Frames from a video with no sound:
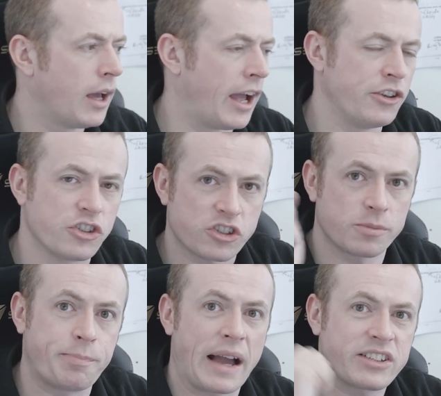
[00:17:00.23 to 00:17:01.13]
and you're
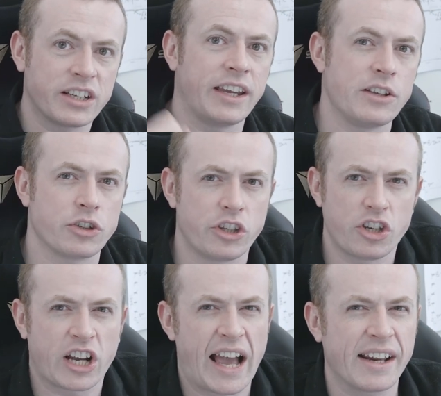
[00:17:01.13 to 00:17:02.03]
just bashing at each other,
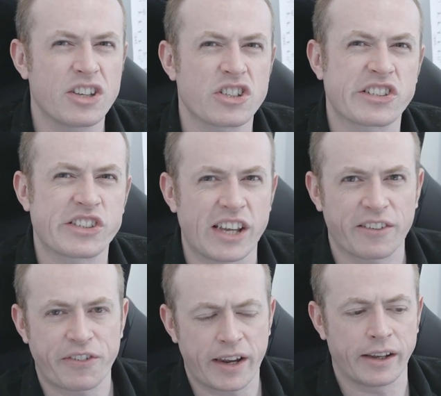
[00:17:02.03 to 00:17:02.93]
you're kind of just
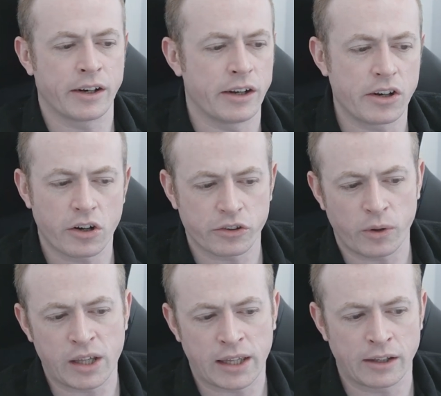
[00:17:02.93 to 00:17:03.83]
stick fighting and you're not
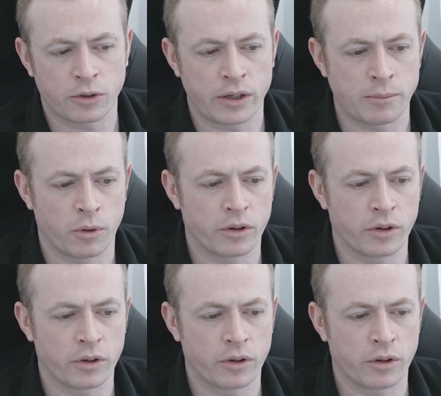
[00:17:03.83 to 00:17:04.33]
doing kendo anymore.